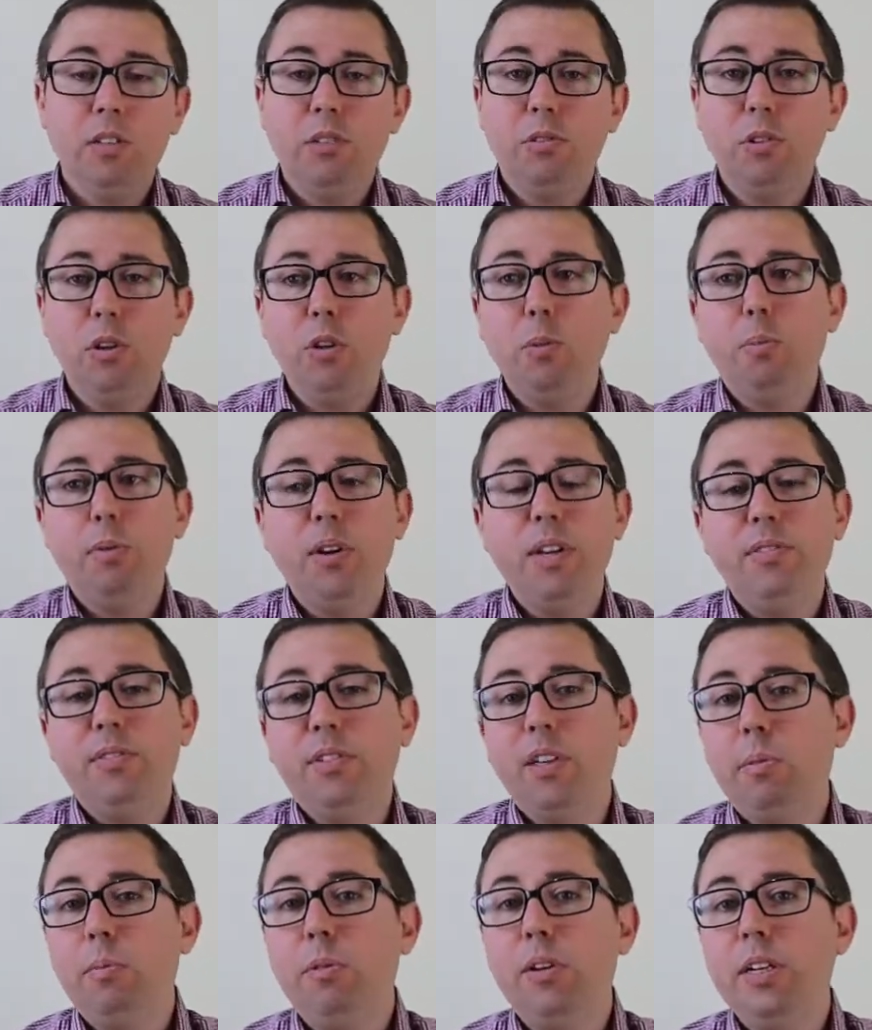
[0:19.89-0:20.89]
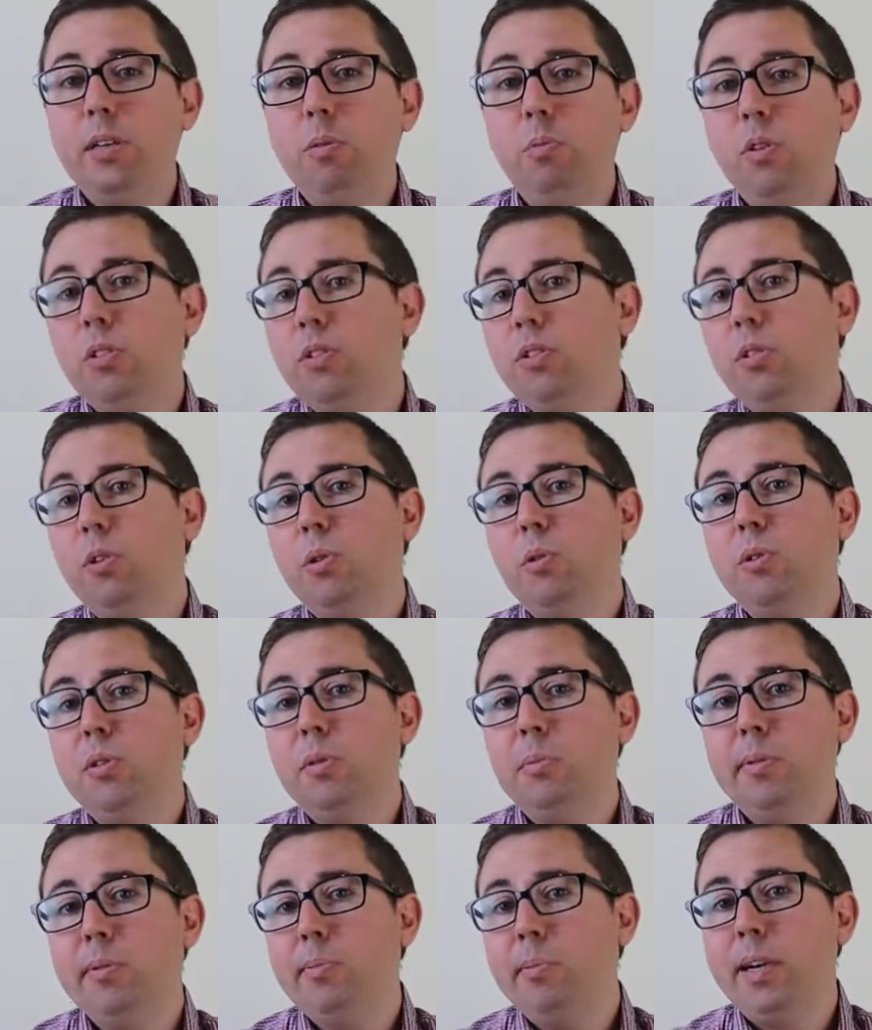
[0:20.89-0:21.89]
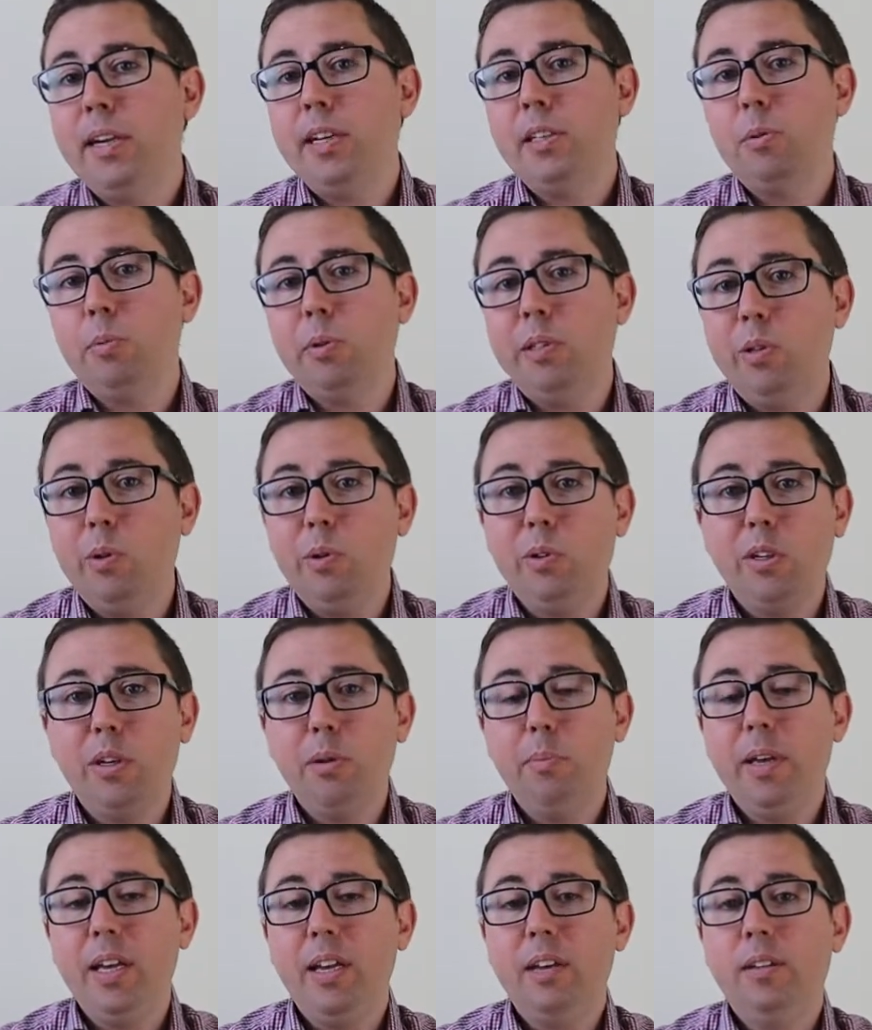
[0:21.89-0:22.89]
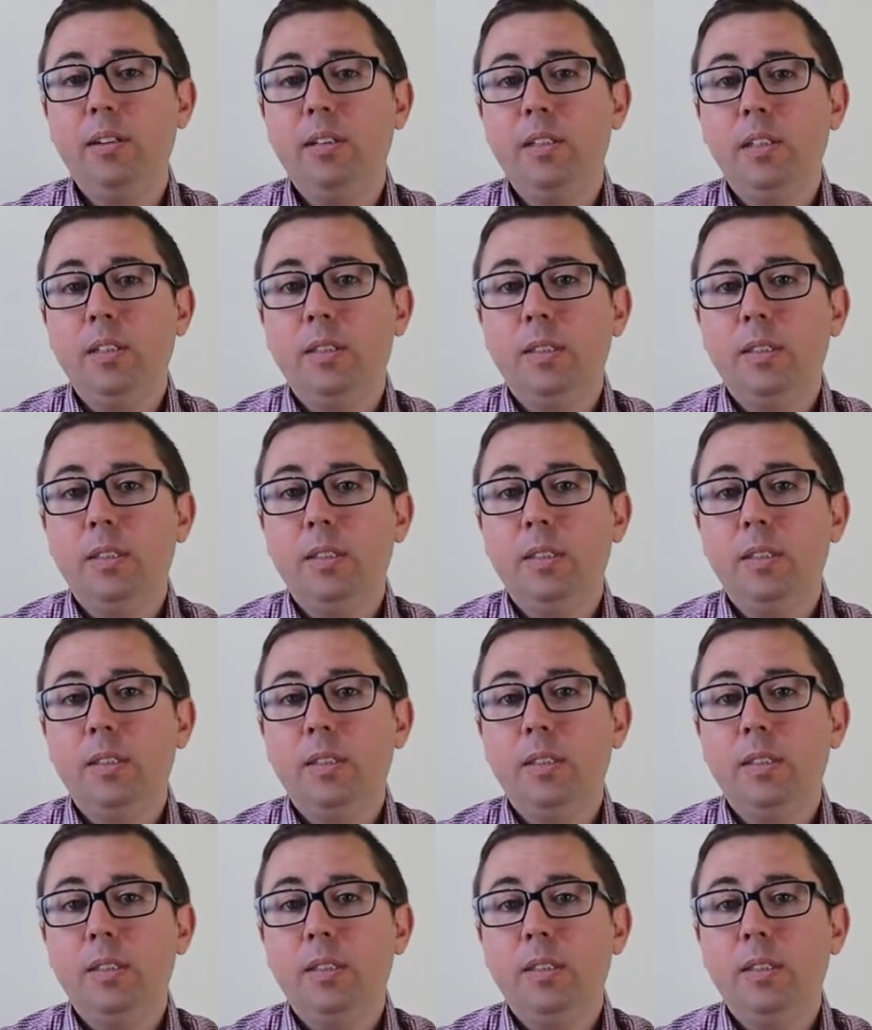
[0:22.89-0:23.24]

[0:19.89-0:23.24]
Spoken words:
So in brief summary, what sort of Christmas parties are we talking about?